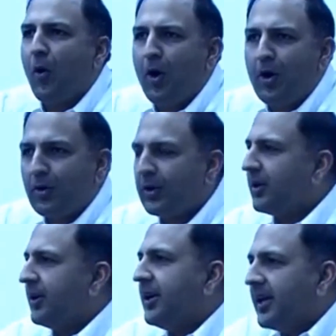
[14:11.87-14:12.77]

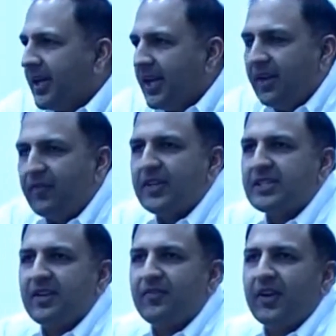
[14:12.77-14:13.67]
Or if
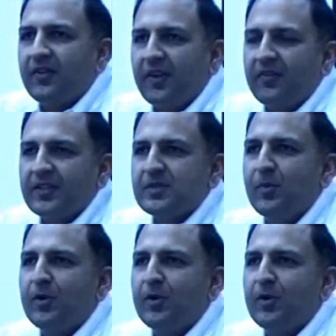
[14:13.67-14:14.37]
it's